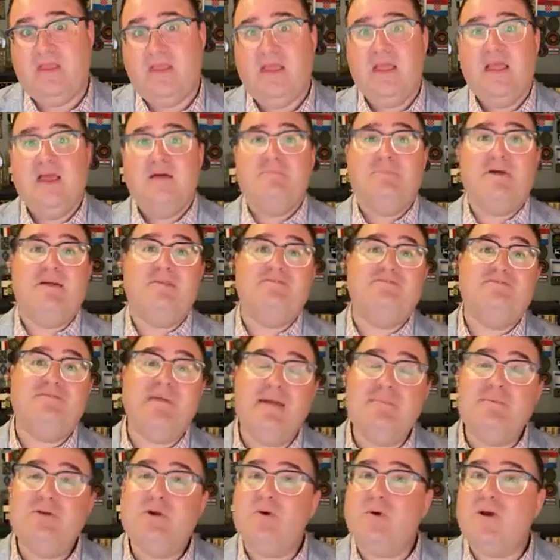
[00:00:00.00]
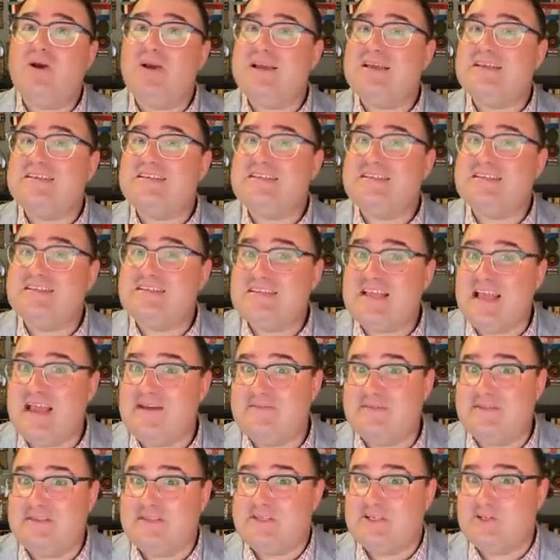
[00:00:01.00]
By February
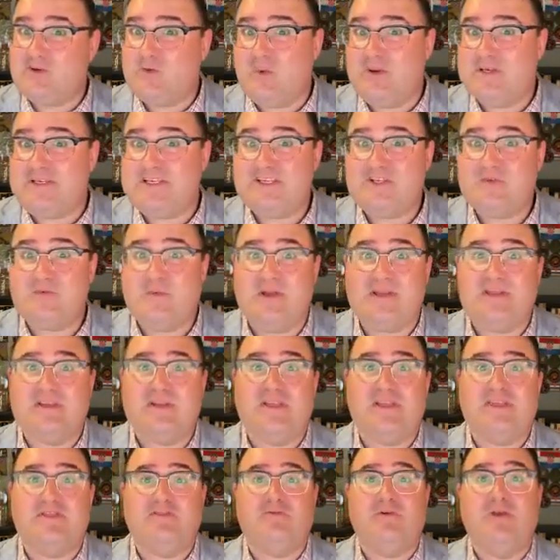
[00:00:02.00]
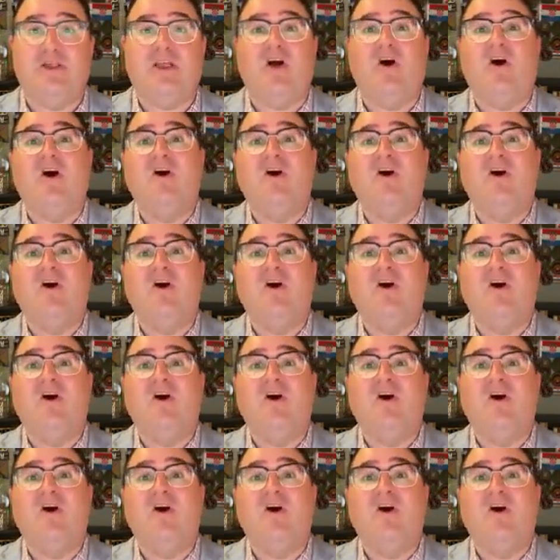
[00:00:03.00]
7th, 2023, on